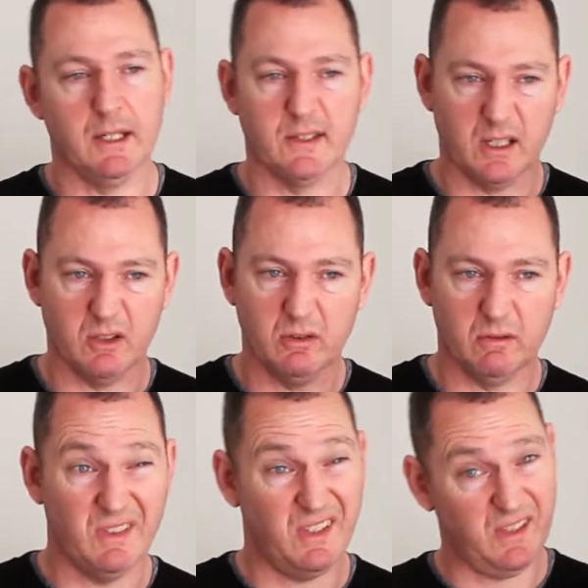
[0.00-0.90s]
It's a
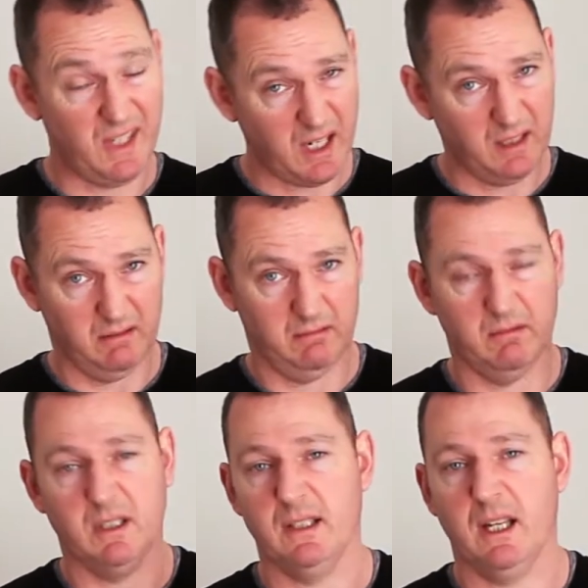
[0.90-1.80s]
good
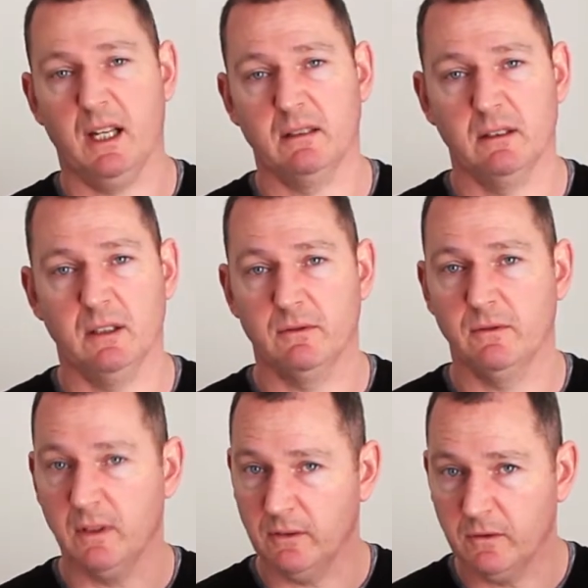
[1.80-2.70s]
second guitar
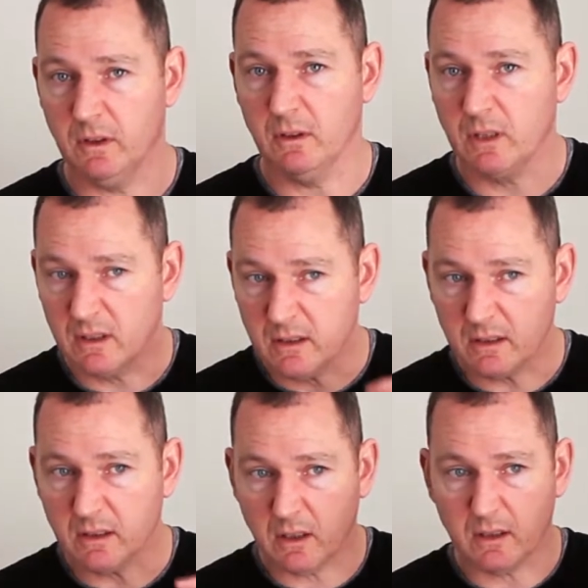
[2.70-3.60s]
if you're looking to
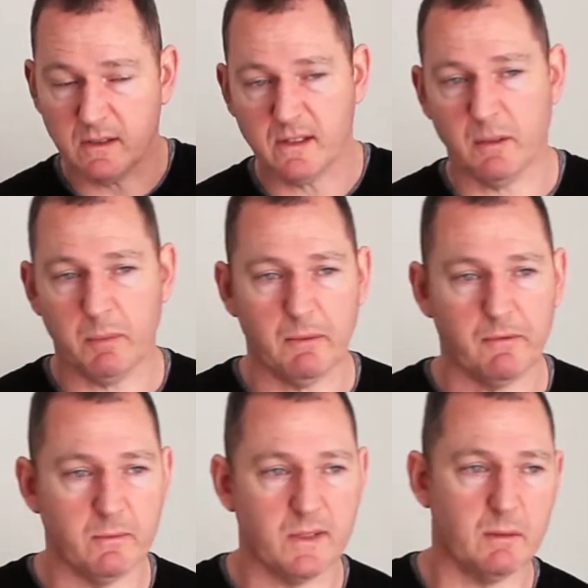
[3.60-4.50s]
kind of step up
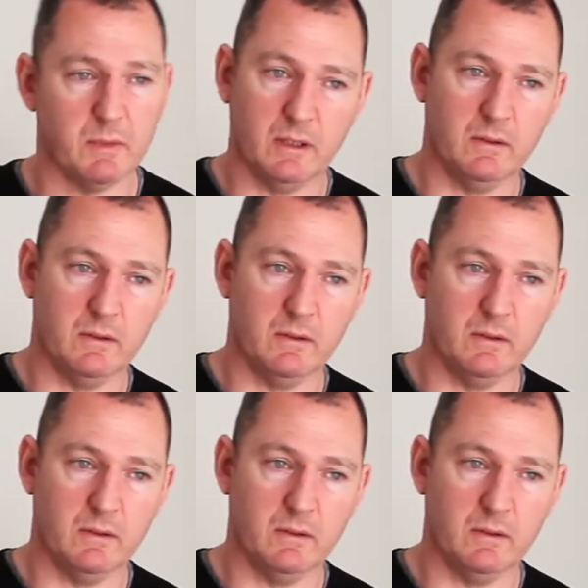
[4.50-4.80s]
from something.